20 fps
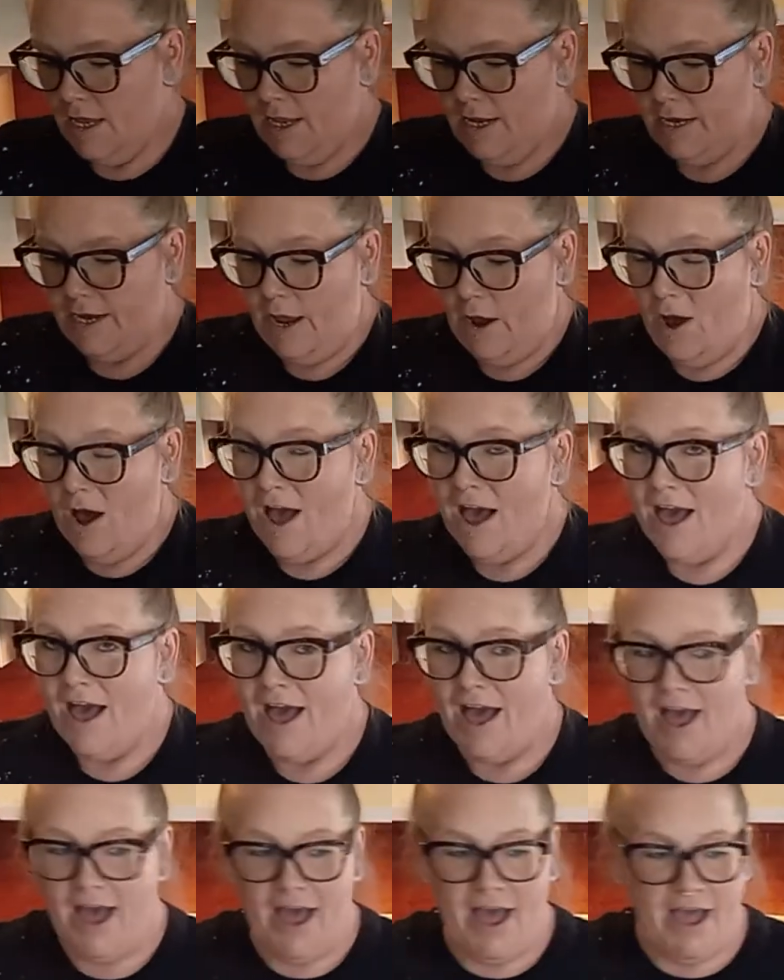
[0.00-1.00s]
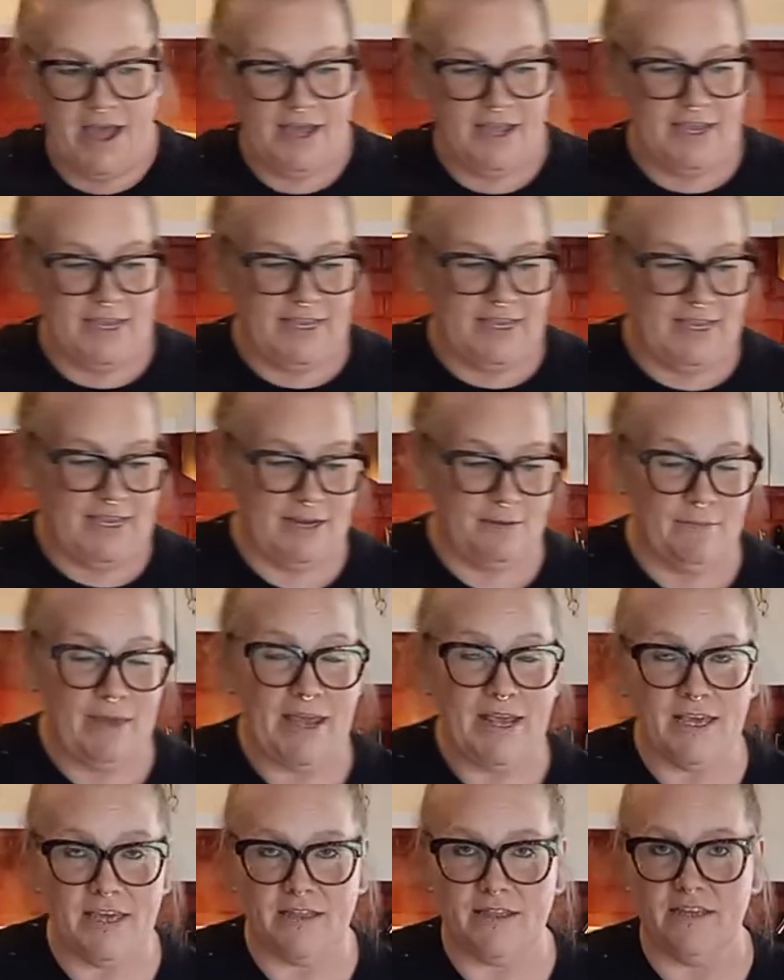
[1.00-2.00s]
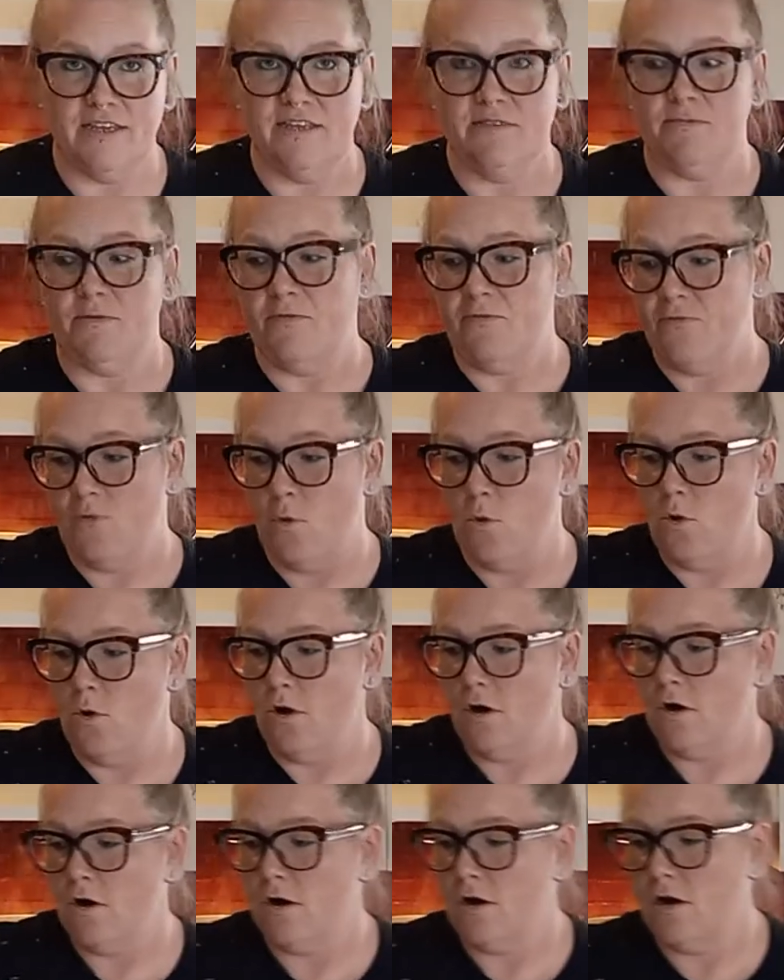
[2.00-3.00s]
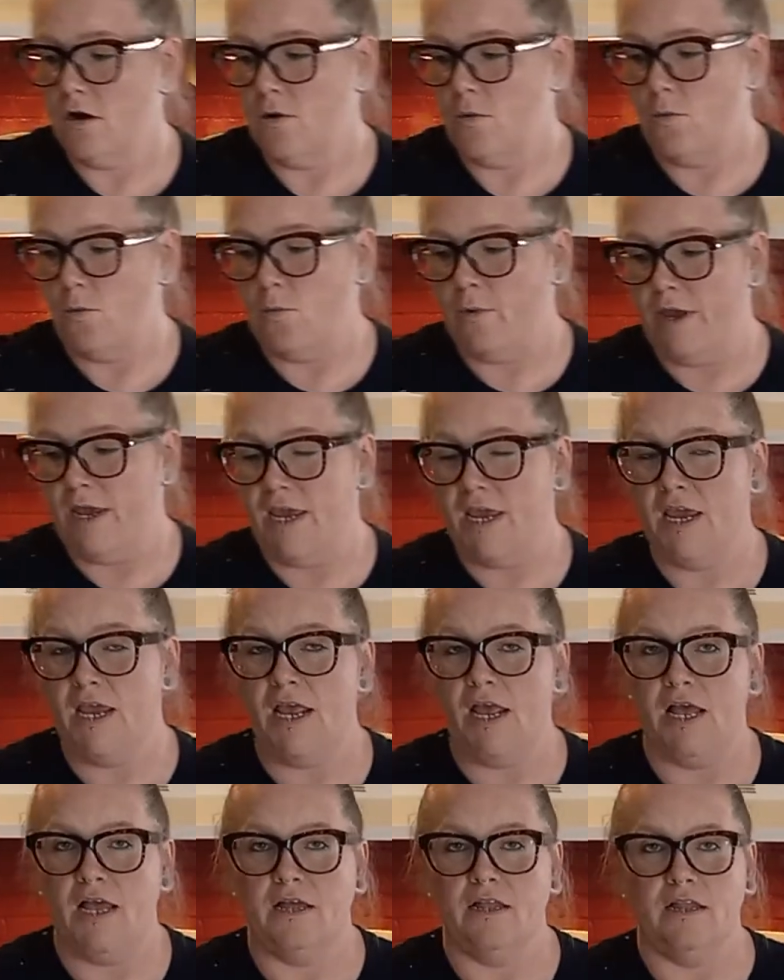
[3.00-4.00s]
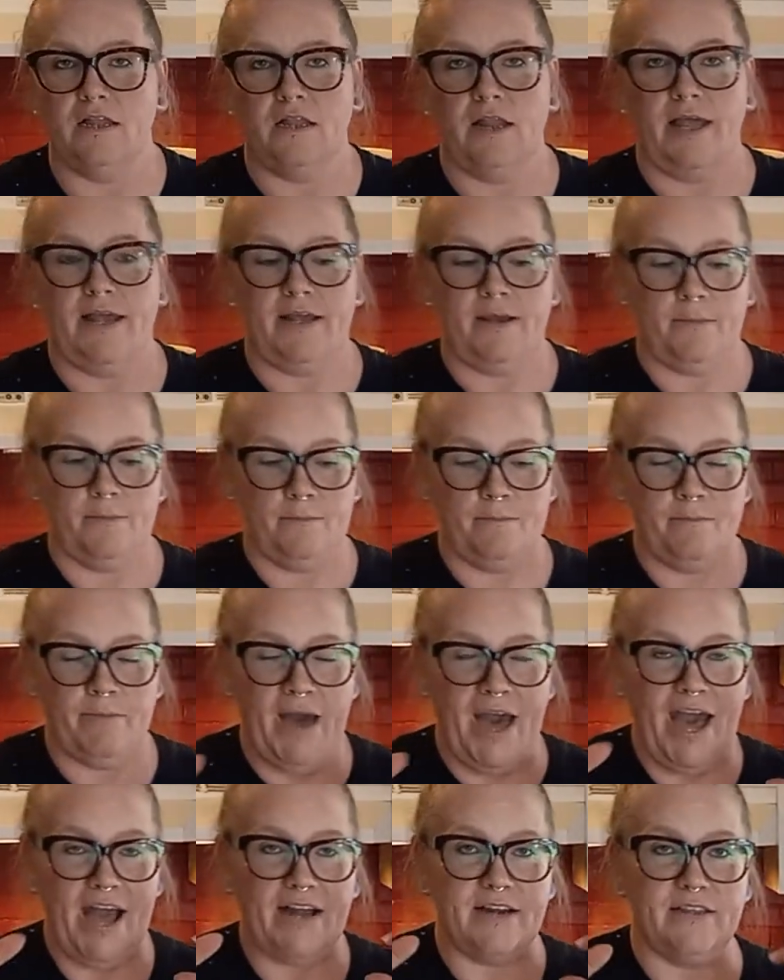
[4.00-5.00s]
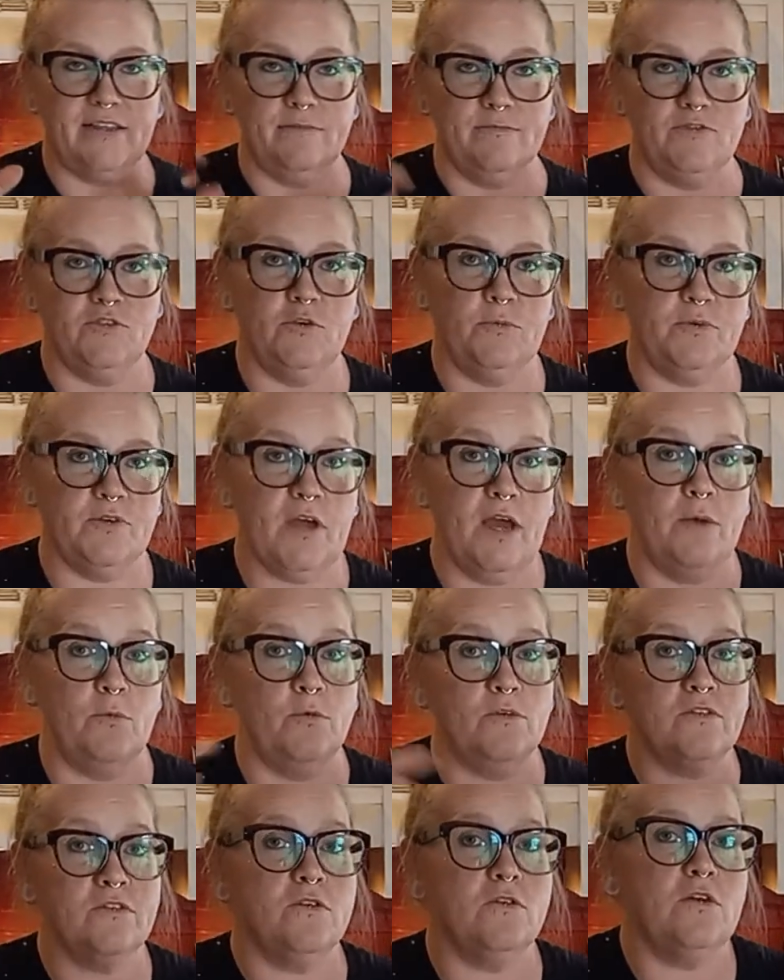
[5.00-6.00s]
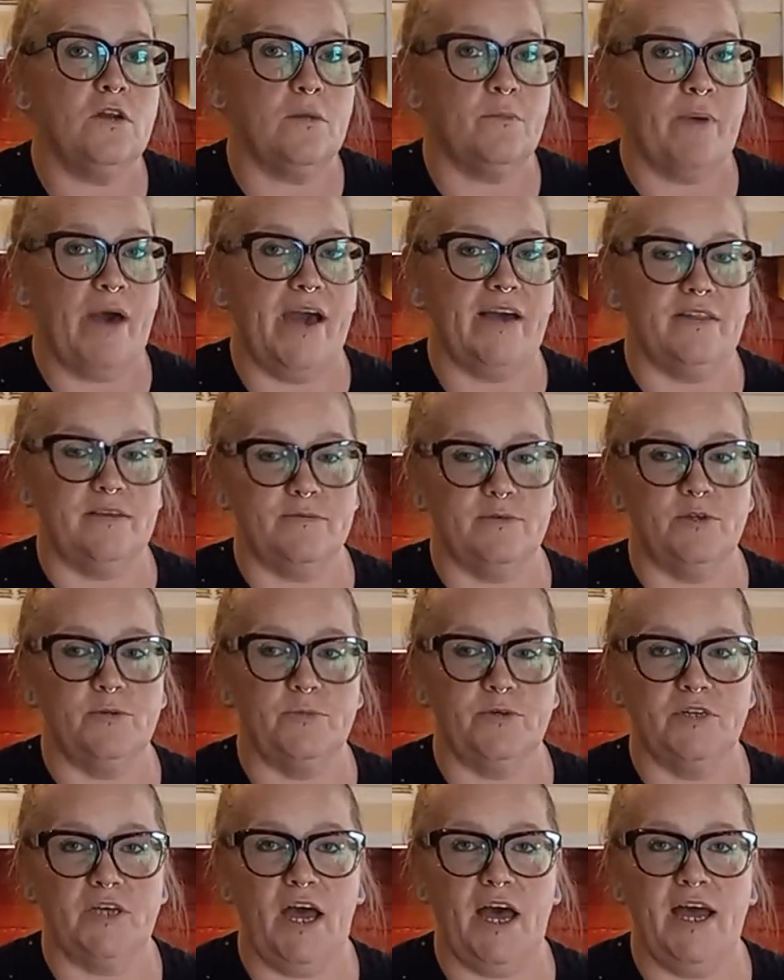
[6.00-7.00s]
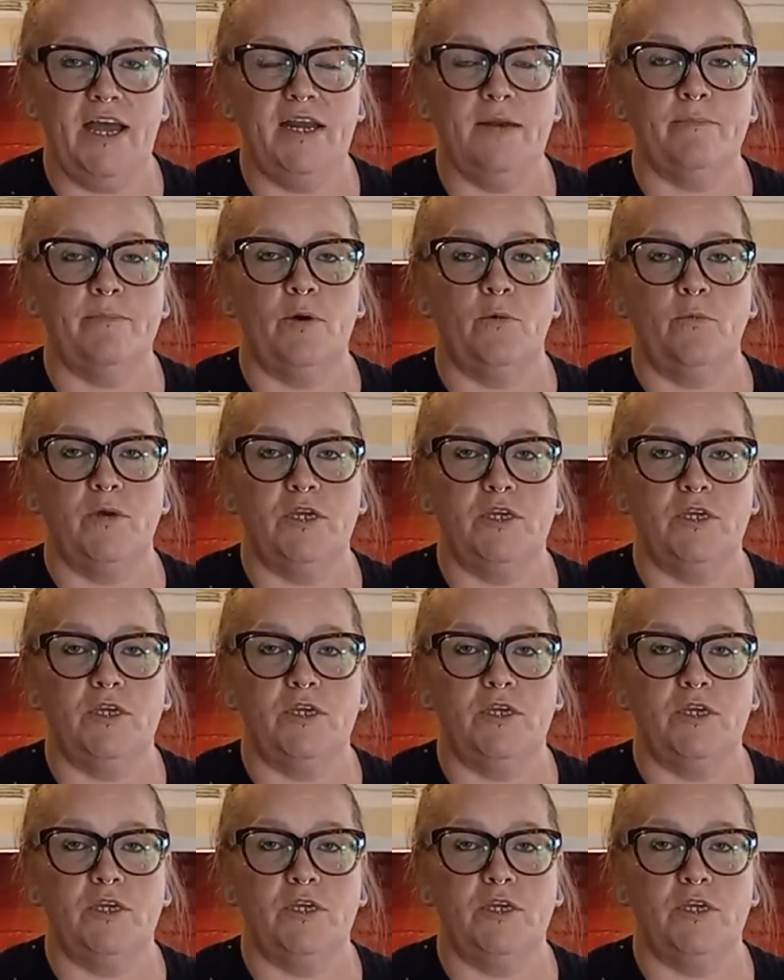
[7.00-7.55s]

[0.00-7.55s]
Now, in making these before, we like packed them super tight, and we're still going to pack them super tight, but we